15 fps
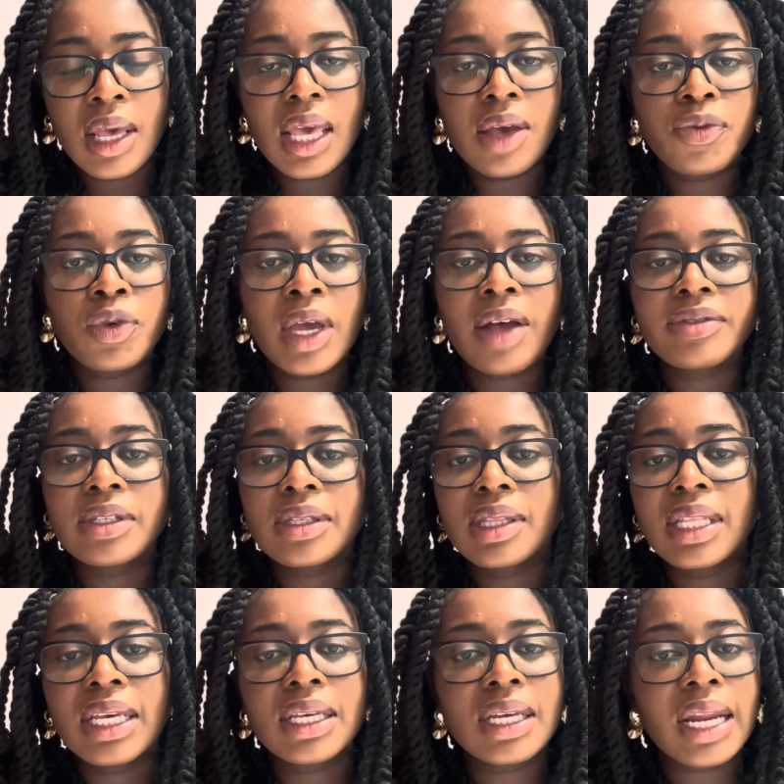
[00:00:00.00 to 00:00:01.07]
If you have to
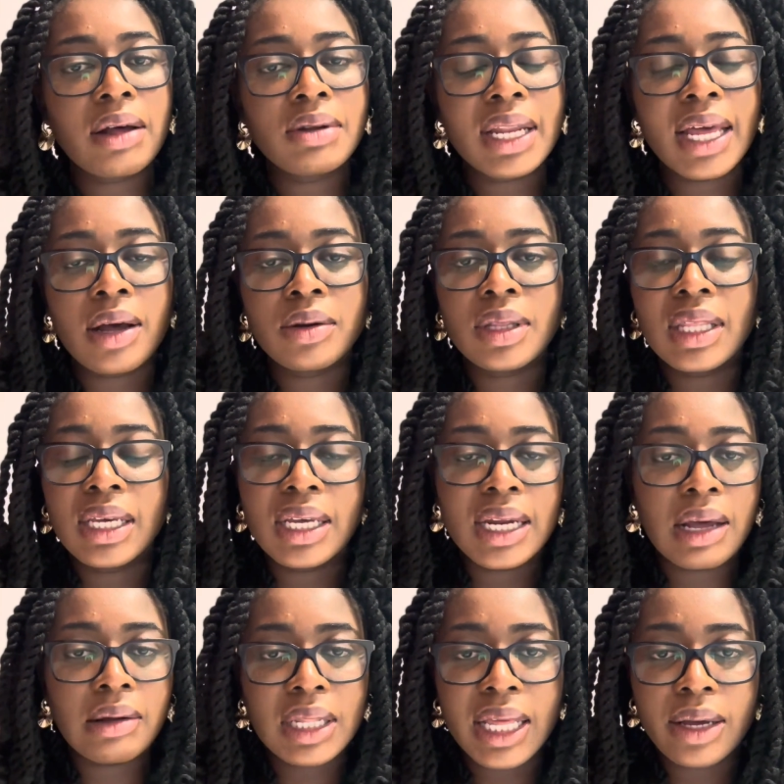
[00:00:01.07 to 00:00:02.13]
think it out loud, think it
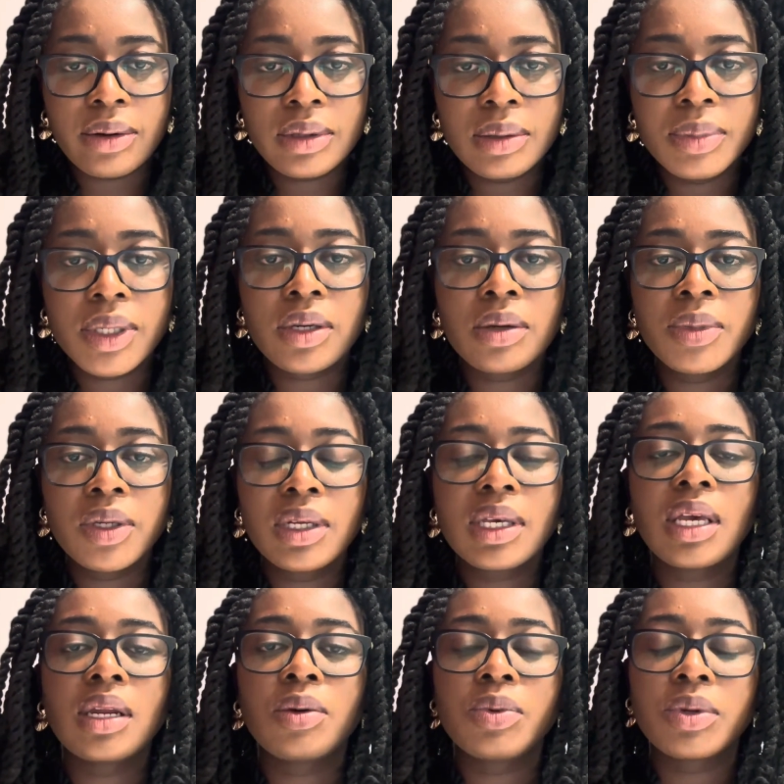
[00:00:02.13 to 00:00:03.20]
out loud. But
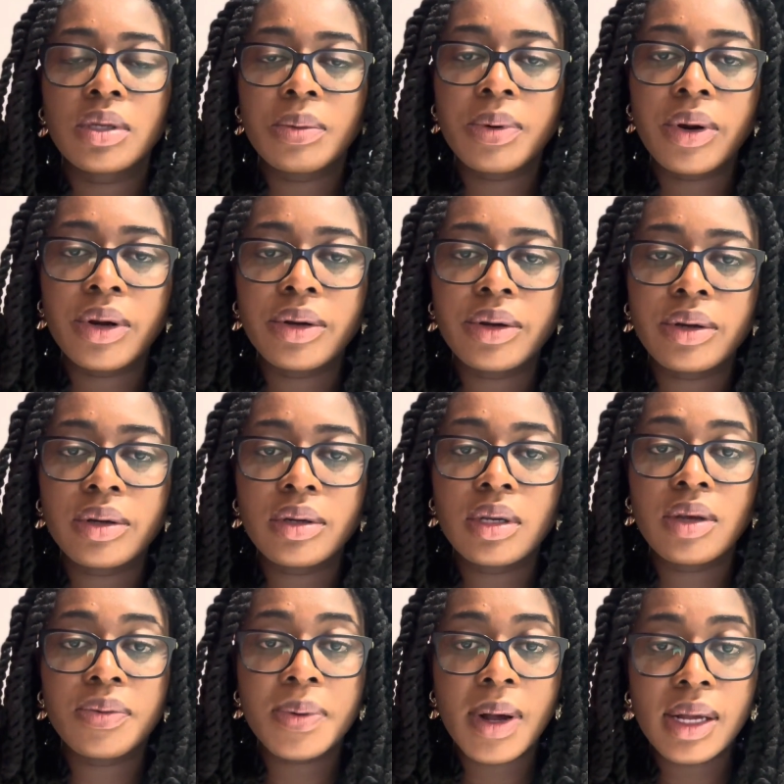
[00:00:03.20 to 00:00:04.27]
communicate it with your partner
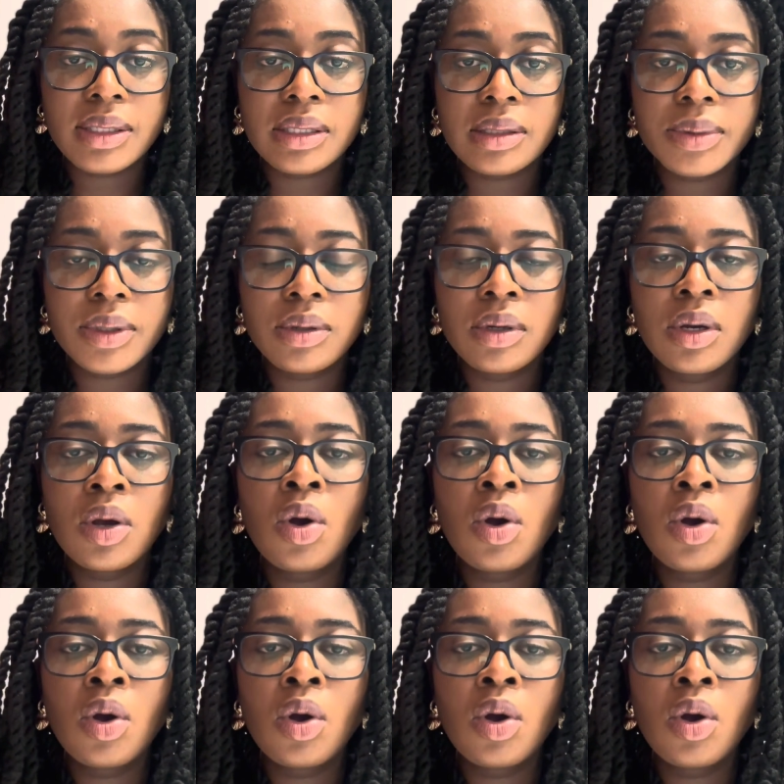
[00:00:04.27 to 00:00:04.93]
if possible.